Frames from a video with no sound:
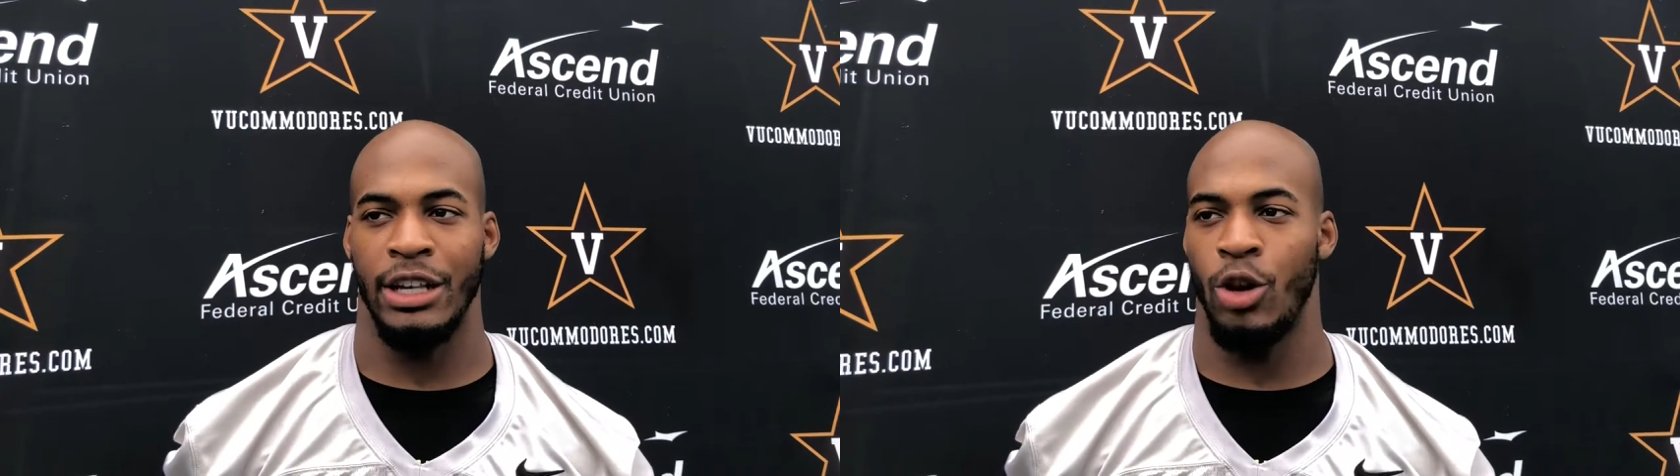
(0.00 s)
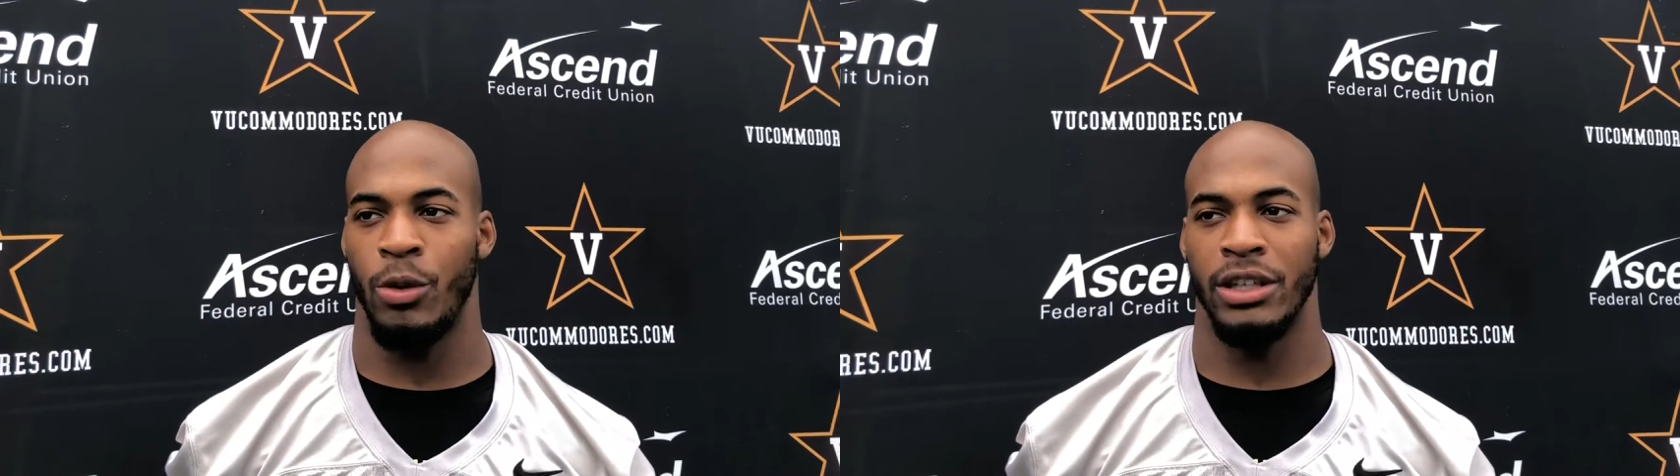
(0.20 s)

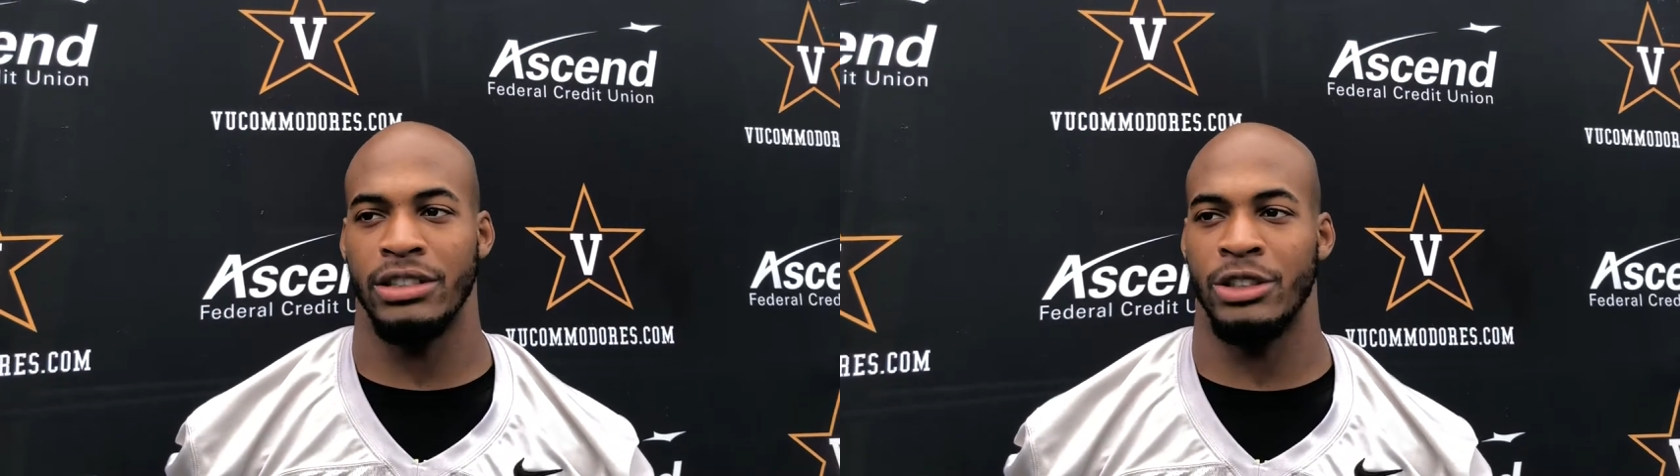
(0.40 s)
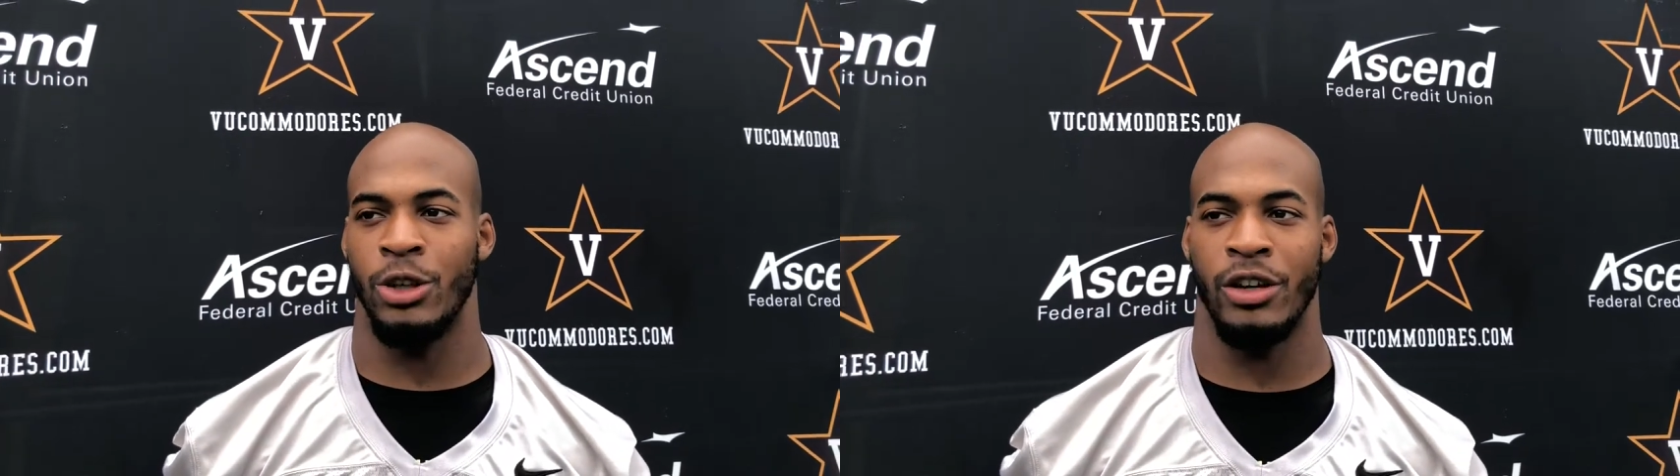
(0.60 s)
no
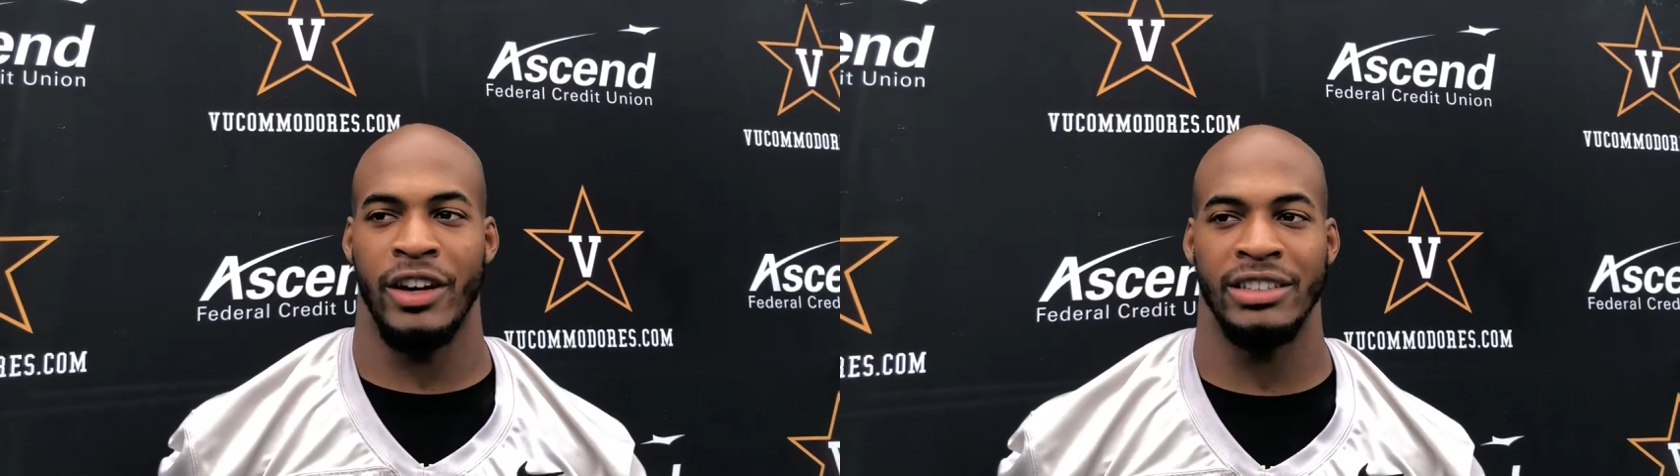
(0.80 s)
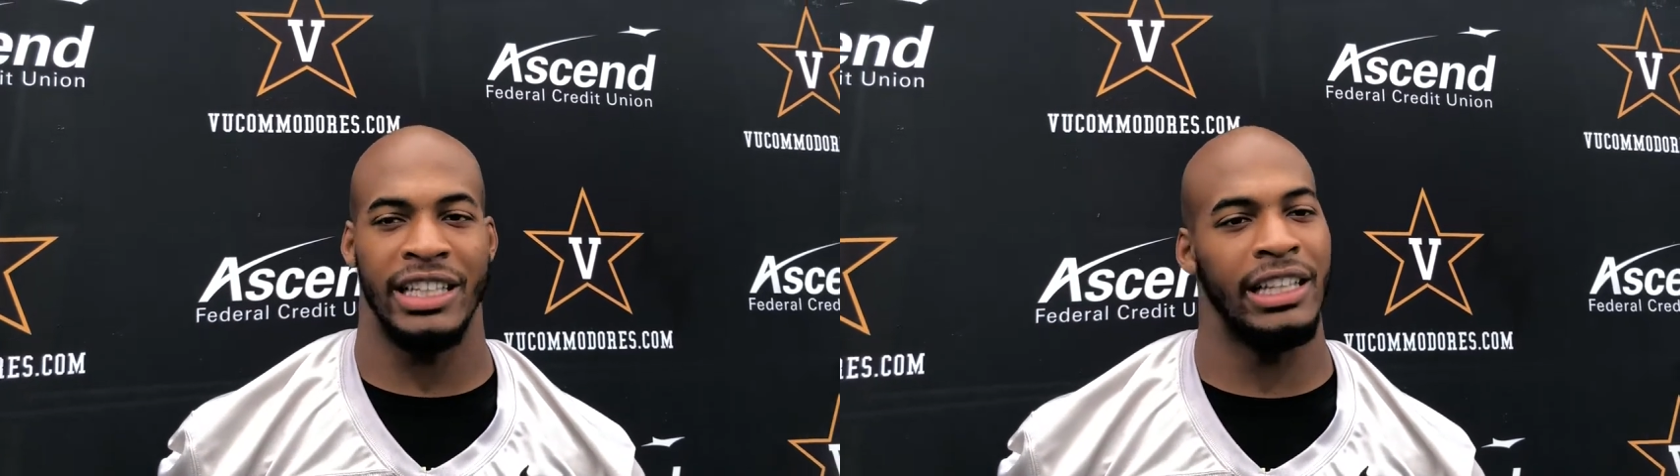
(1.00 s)
one's going
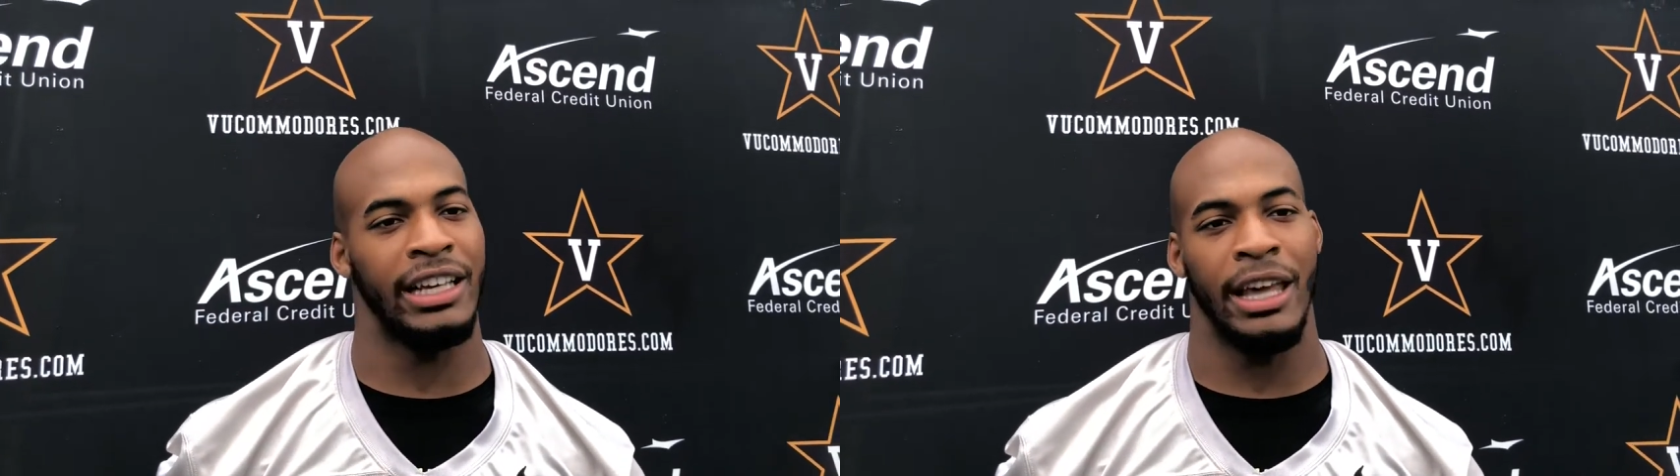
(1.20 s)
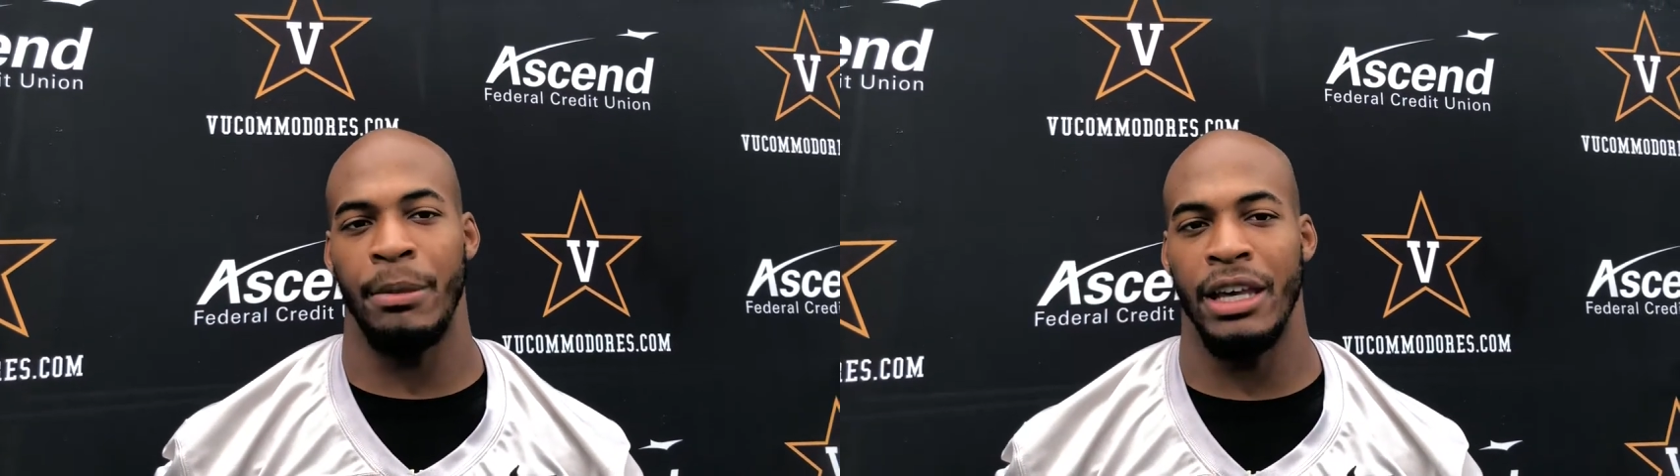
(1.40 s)
around saying,
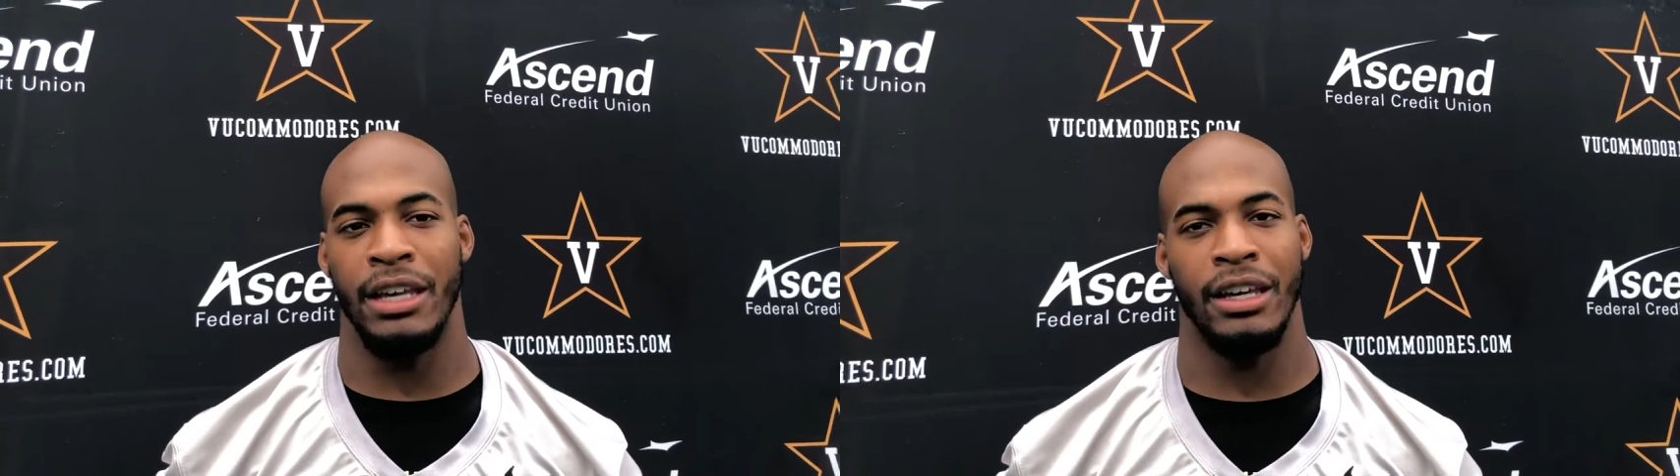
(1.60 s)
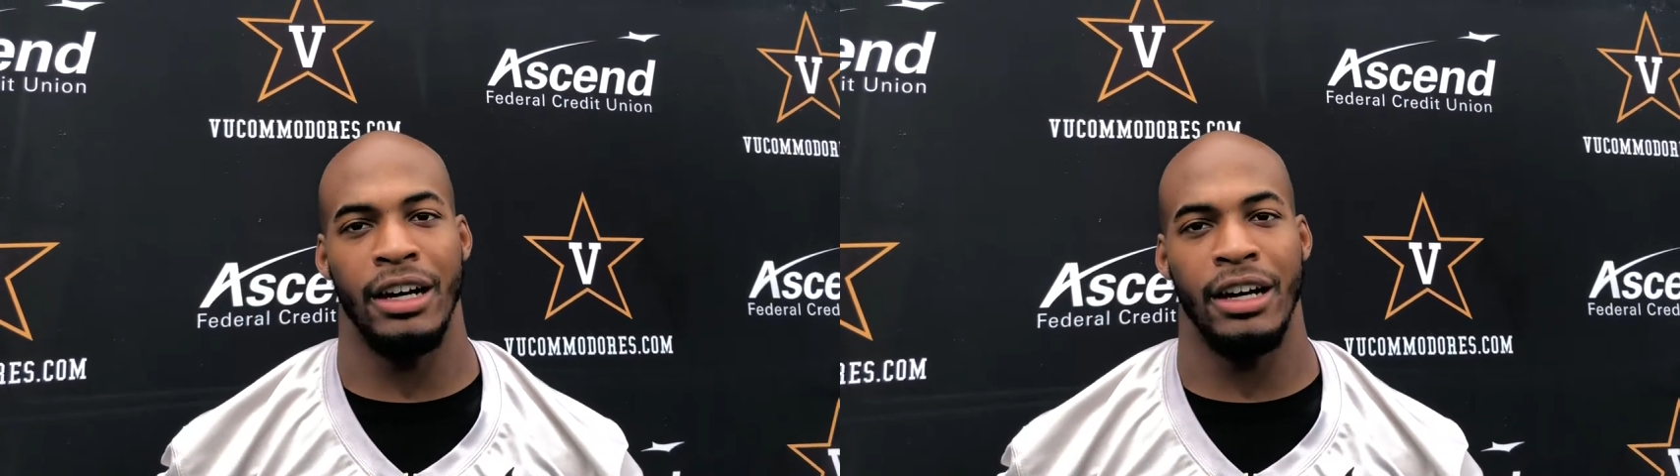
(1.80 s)
"Look at me."